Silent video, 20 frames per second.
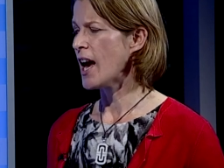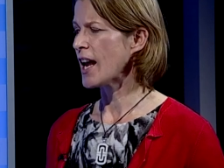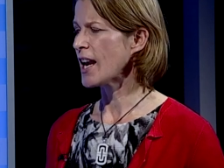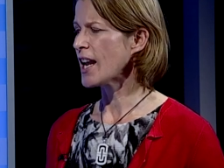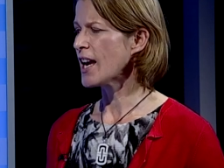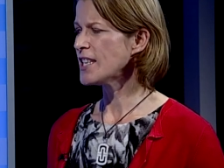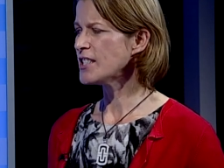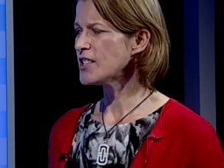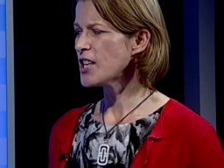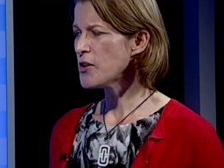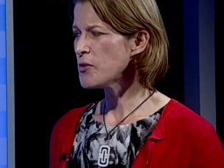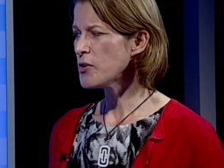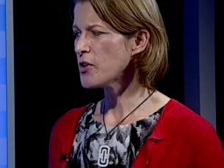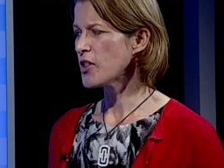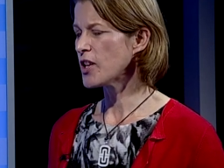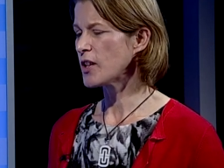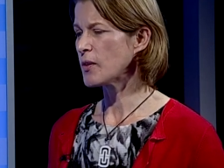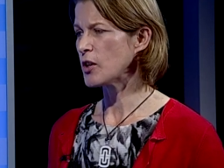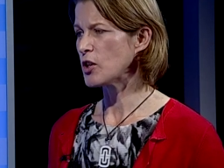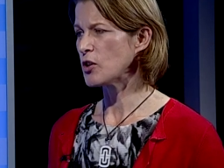And I don't
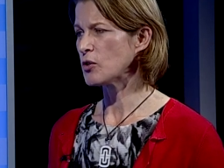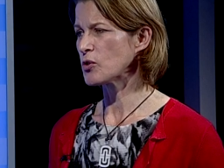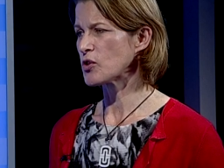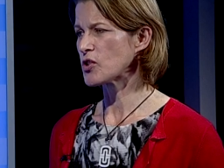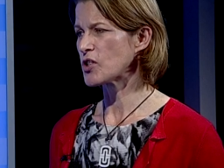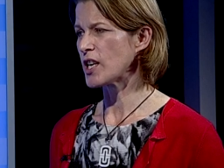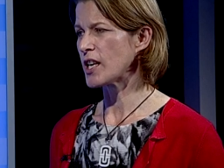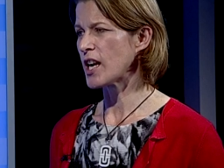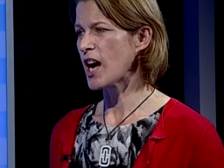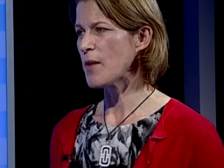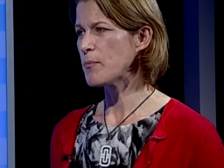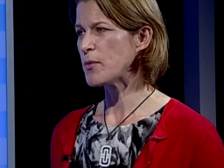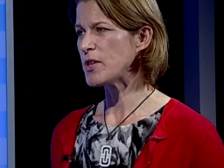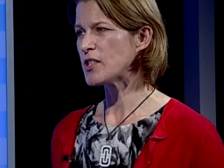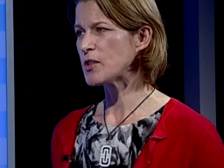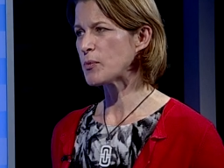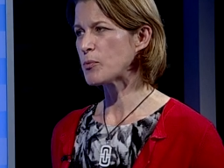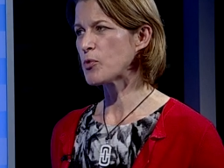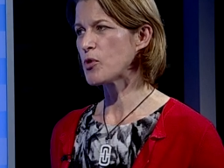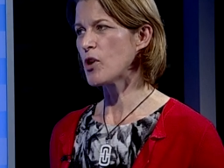think that you'll see, I'd
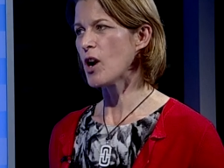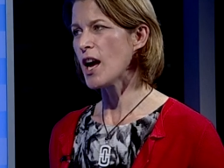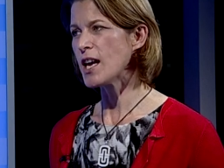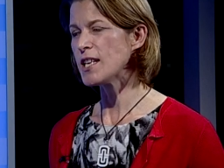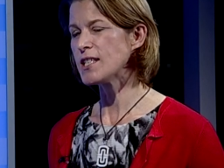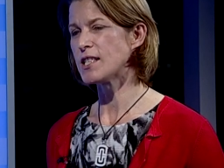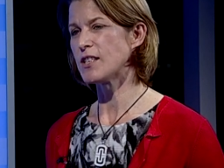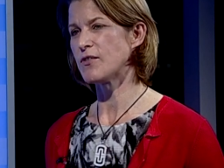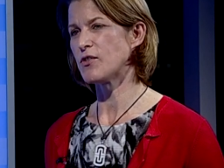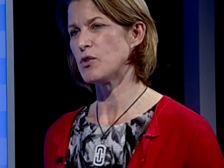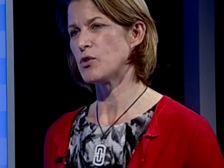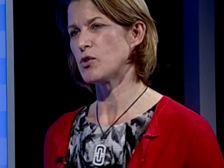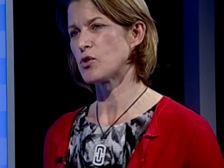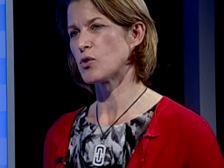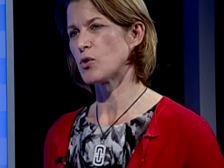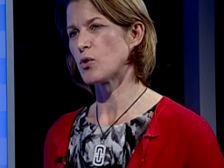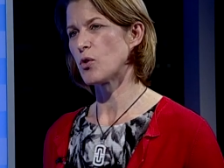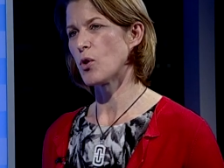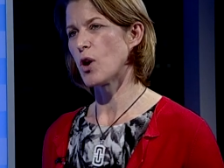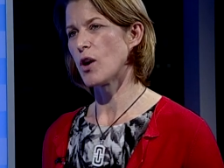be surprised if you
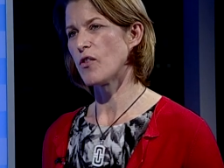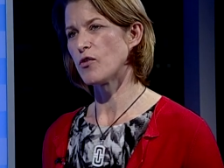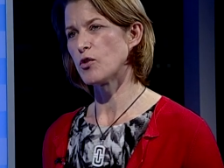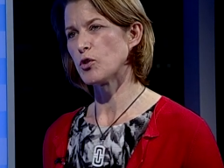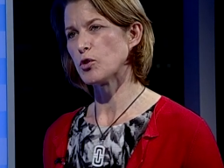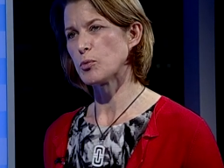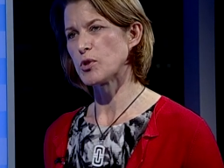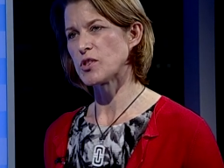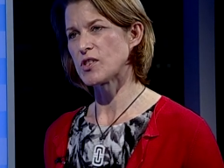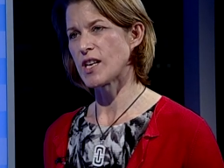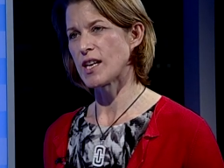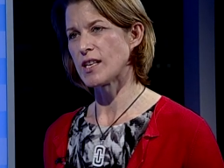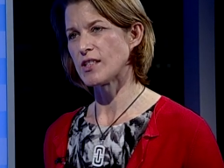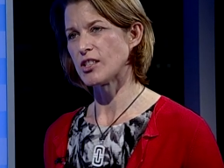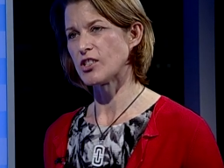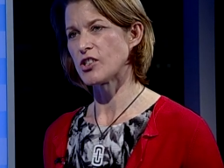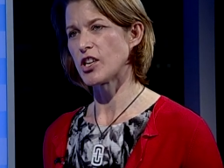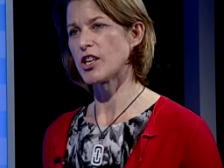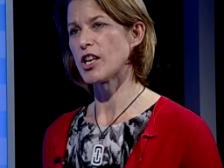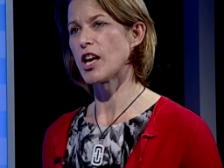saw a full
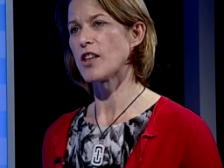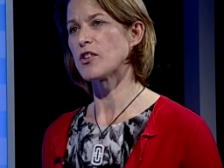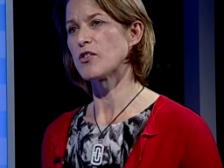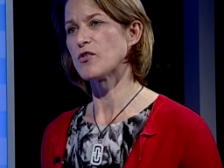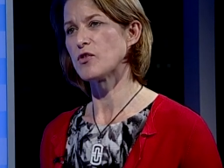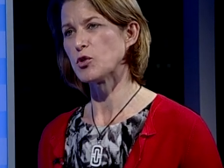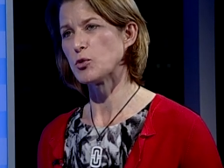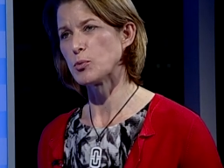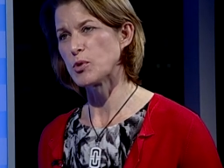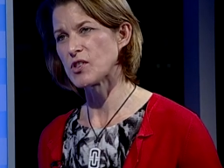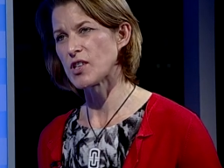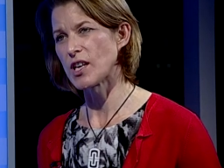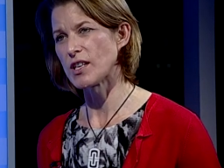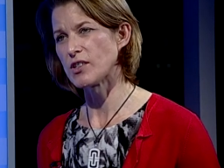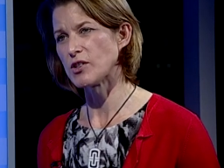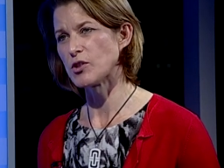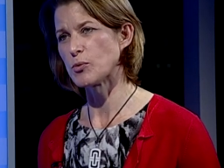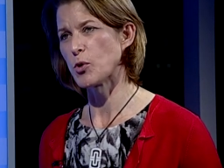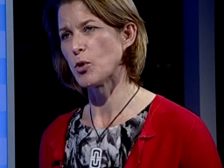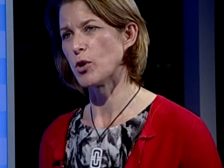percentage, another full
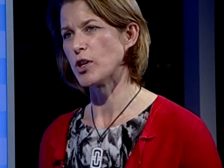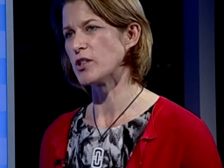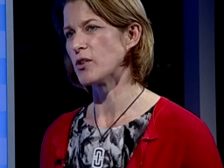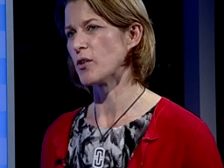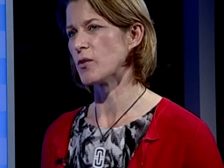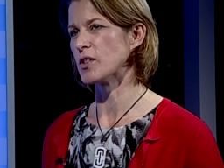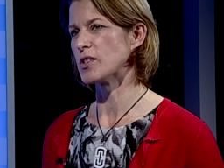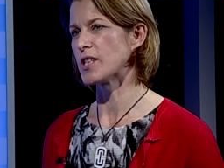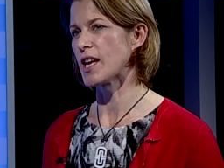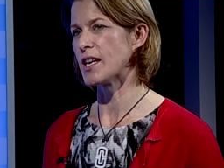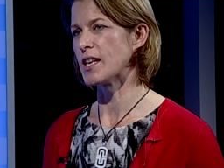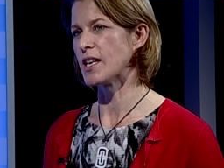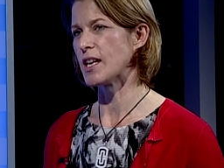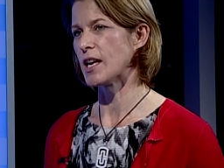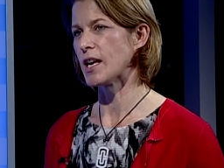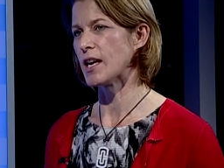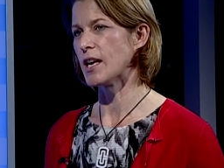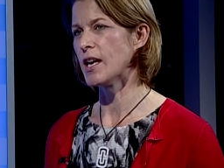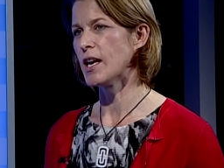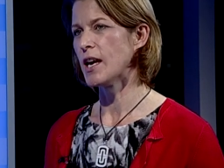percentage point on the 10
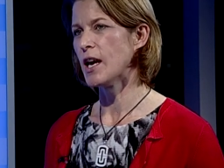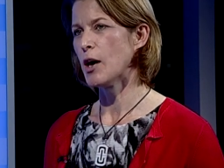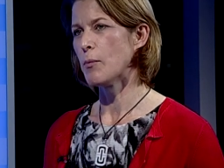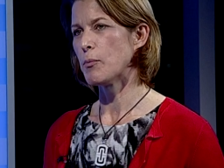year